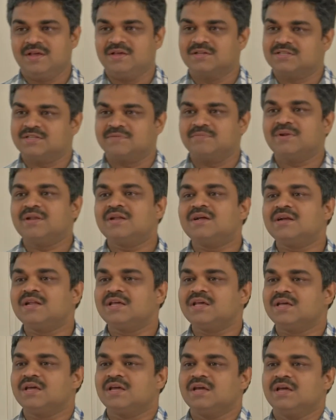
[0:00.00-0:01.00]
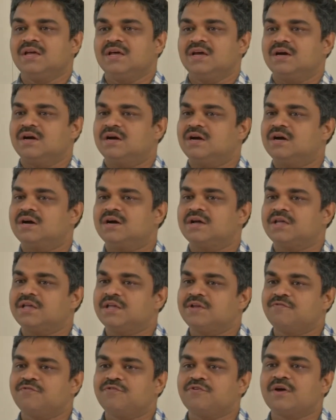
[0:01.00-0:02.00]
Similarly,
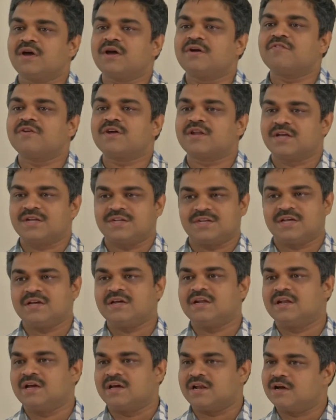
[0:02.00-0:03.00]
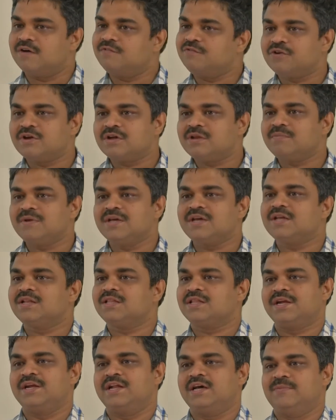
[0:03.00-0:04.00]
if you have a rectangle graph, you can make it
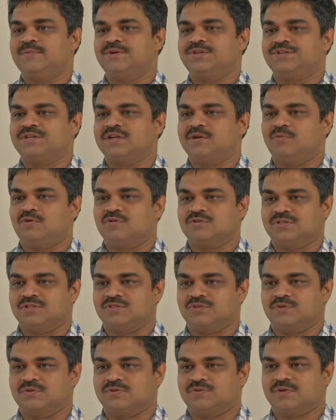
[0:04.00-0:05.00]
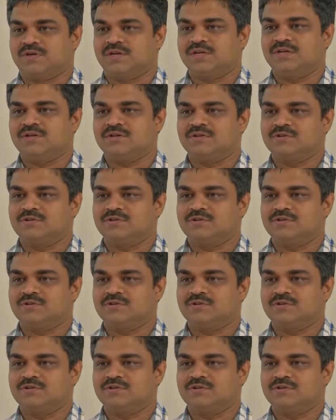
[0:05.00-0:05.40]
3 dimensional boxes also, right?